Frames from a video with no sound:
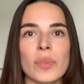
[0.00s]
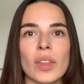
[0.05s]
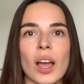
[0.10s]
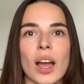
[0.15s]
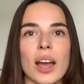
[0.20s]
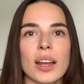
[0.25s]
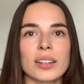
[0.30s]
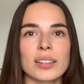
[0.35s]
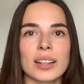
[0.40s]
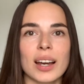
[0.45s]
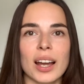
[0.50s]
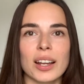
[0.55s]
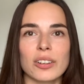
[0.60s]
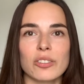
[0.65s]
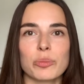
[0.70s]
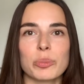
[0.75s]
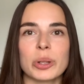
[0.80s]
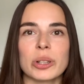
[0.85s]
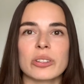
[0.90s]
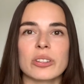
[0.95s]
and kind
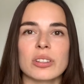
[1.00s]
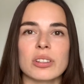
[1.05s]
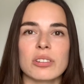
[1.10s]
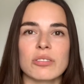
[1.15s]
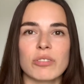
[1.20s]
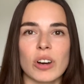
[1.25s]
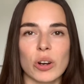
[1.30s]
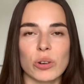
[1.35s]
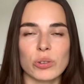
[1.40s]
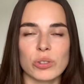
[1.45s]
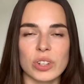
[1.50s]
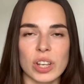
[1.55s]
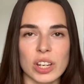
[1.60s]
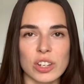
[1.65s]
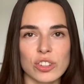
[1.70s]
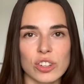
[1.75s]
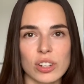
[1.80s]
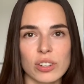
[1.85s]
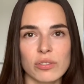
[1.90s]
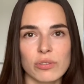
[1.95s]
of building the
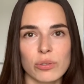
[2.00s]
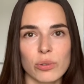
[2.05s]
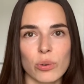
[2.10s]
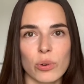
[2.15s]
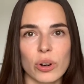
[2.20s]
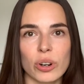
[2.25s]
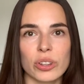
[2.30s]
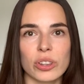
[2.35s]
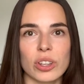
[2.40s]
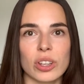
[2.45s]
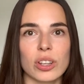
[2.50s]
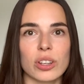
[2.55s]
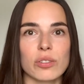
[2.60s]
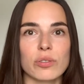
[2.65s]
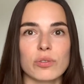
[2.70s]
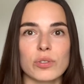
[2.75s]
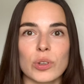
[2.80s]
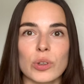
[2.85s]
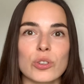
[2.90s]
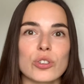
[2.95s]
foundation for the
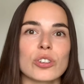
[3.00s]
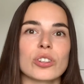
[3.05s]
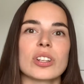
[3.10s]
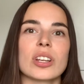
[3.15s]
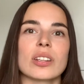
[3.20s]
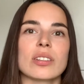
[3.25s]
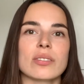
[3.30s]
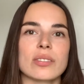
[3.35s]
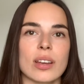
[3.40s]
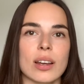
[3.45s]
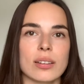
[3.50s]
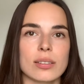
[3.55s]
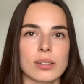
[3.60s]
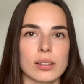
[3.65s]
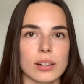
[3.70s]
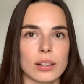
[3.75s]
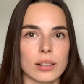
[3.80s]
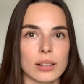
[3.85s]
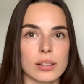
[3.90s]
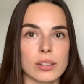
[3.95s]
future data science
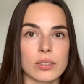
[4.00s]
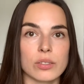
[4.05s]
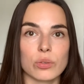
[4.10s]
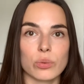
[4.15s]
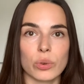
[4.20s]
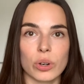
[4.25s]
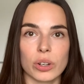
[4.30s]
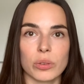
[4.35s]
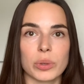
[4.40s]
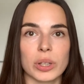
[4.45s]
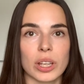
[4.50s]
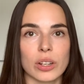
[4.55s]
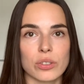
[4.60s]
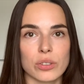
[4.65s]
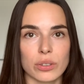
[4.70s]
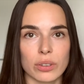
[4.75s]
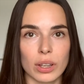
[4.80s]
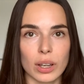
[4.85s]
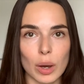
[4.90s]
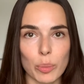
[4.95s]
and analytics work we can do
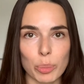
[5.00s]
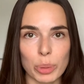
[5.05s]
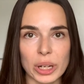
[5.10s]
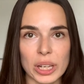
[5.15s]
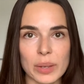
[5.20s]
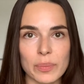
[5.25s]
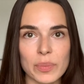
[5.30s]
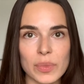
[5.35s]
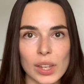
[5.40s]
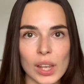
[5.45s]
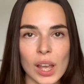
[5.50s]
in the company.